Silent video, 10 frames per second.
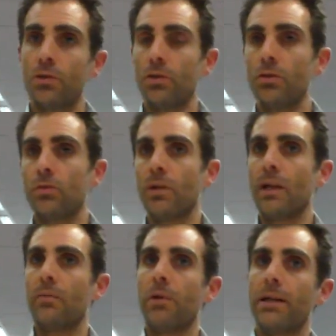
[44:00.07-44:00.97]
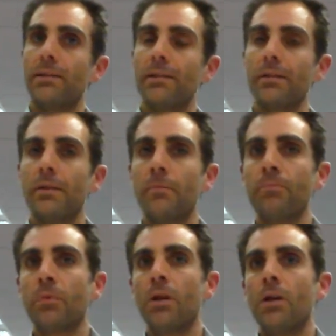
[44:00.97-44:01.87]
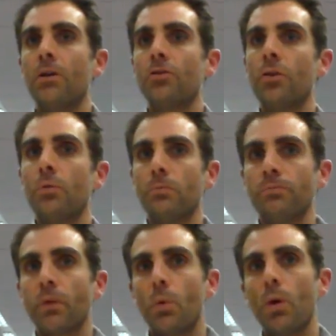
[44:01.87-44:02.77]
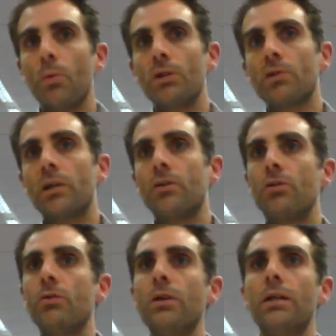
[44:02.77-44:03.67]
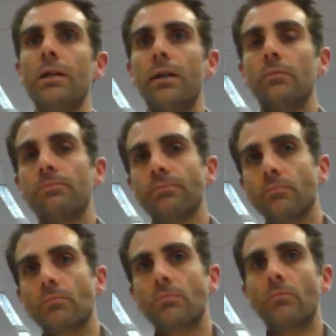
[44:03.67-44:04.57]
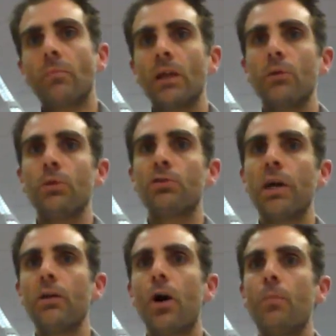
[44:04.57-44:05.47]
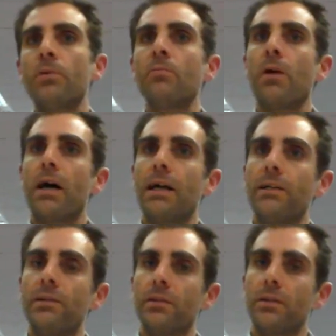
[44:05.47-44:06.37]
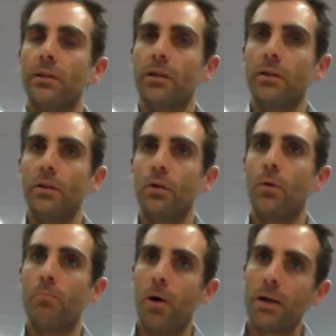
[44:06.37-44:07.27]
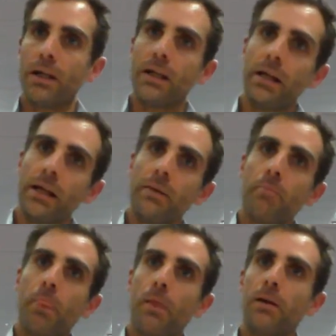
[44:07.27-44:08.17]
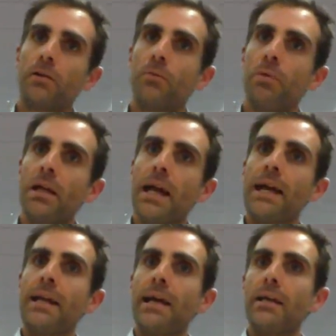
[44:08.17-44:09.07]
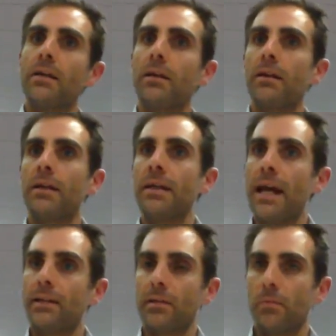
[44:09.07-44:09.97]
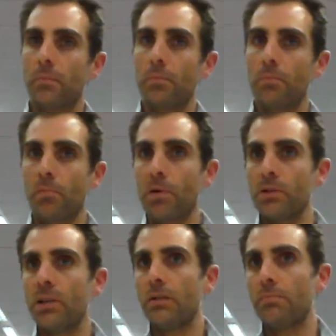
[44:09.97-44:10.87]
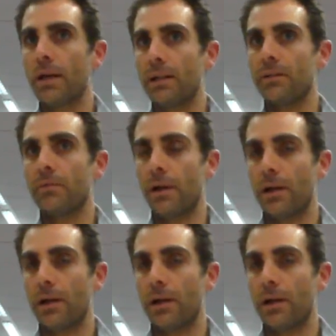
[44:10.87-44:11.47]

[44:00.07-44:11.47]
to use them in other places. Mm-hmm. So what we're trying to do here is we're trying to optimize your body to be in a net protein benefit,